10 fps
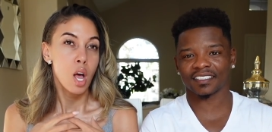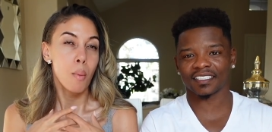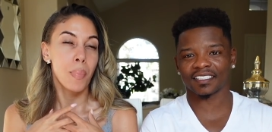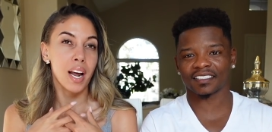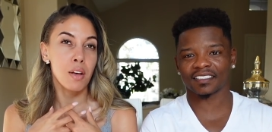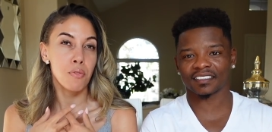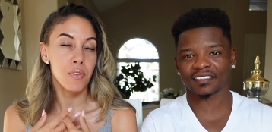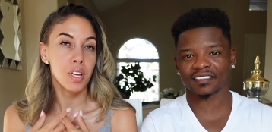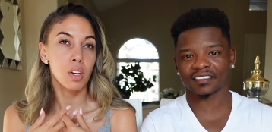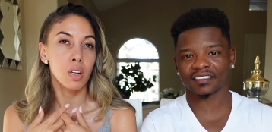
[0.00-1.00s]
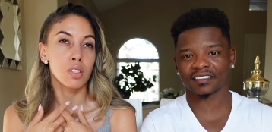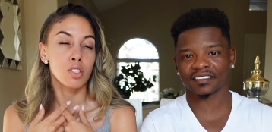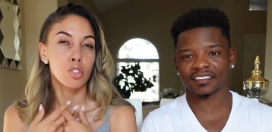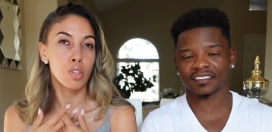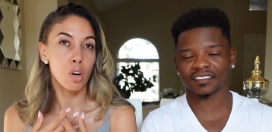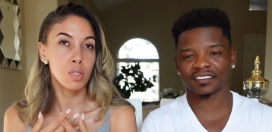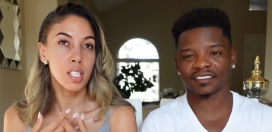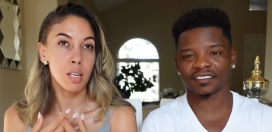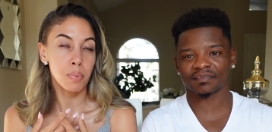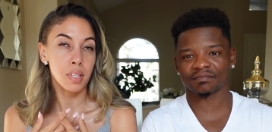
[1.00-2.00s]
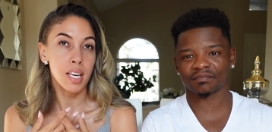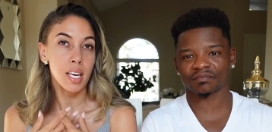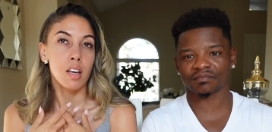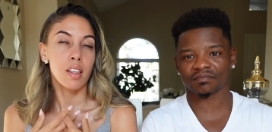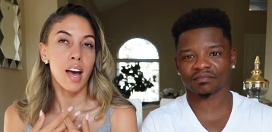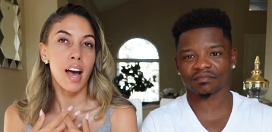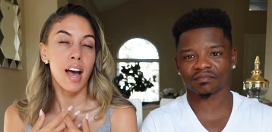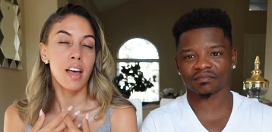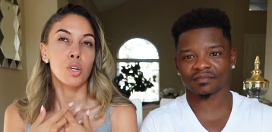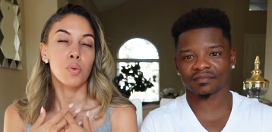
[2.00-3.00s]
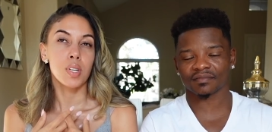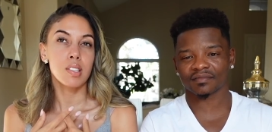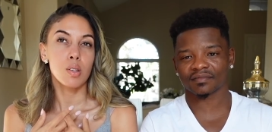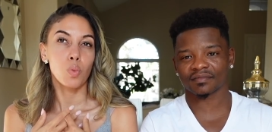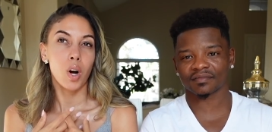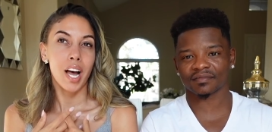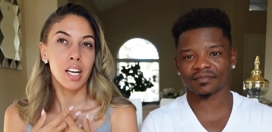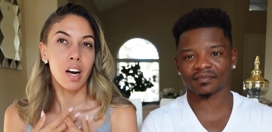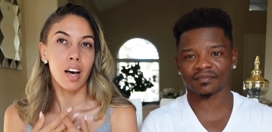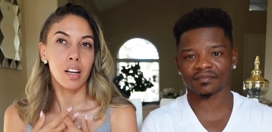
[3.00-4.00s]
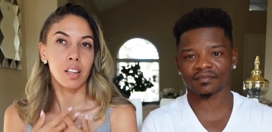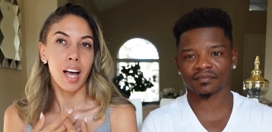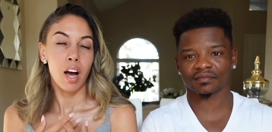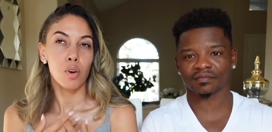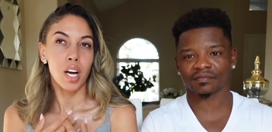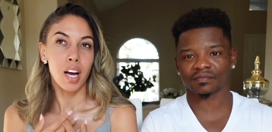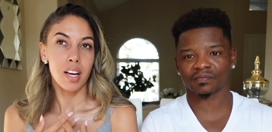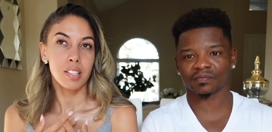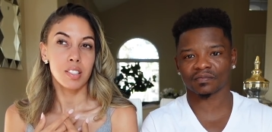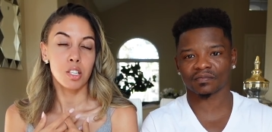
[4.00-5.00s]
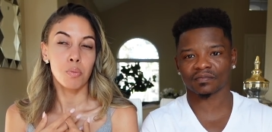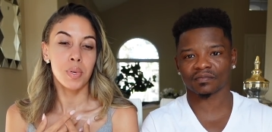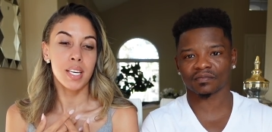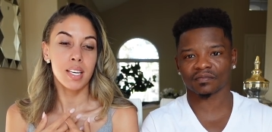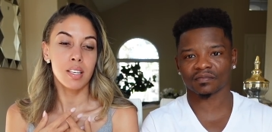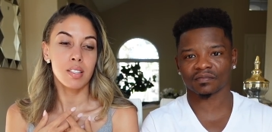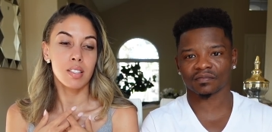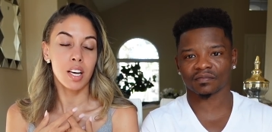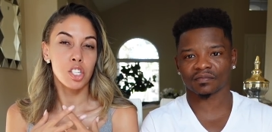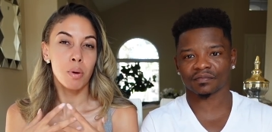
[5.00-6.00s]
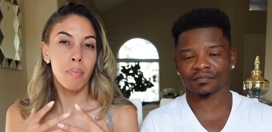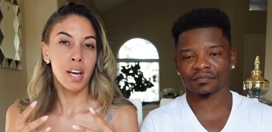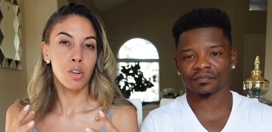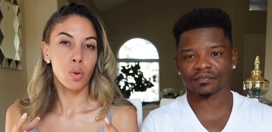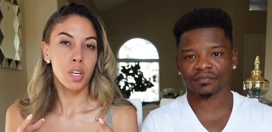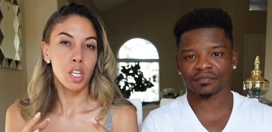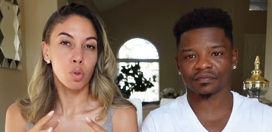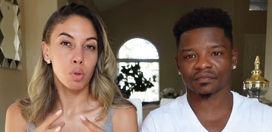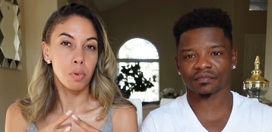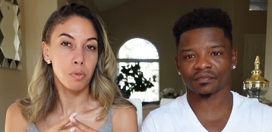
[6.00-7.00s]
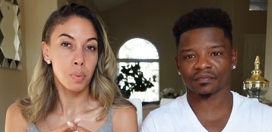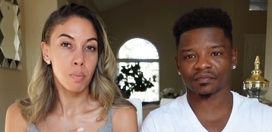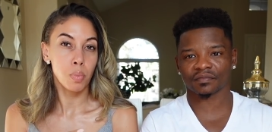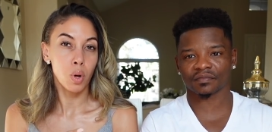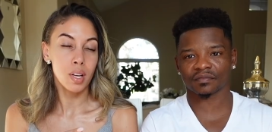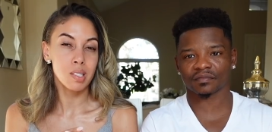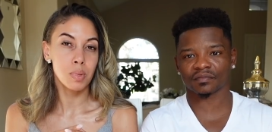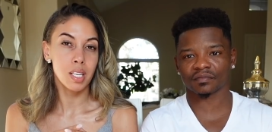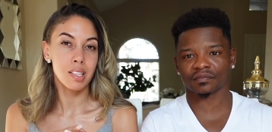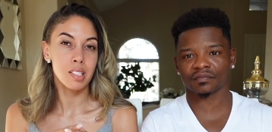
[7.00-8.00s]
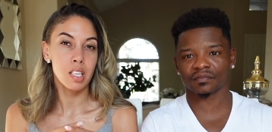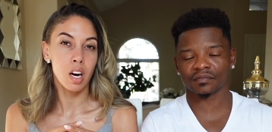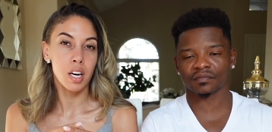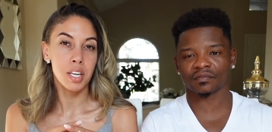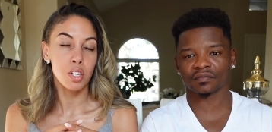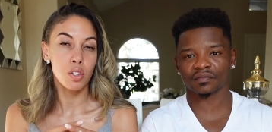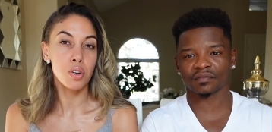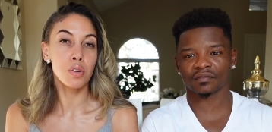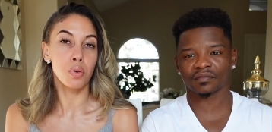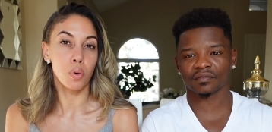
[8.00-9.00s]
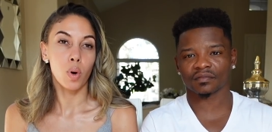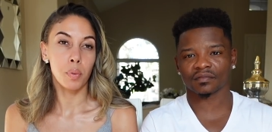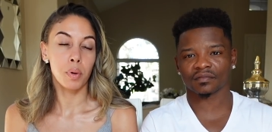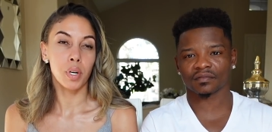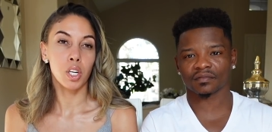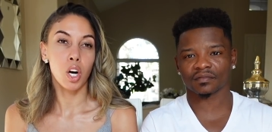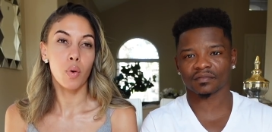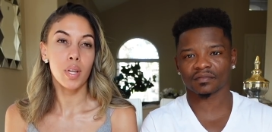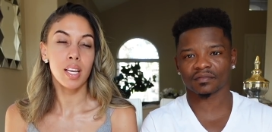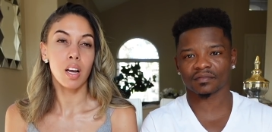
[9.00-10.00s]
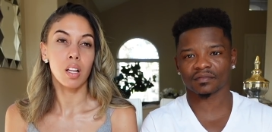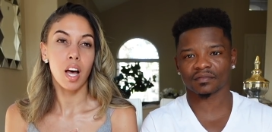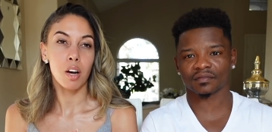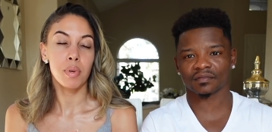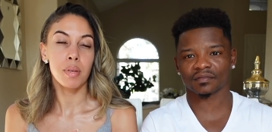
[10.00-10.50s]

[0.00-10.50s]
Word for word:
Speaker 1: yeah. but I feel so deeply that the reason why God allowed us to be such a minority group of people is mm-hmm. because mm-hmm. he already knew where we were going. A lot of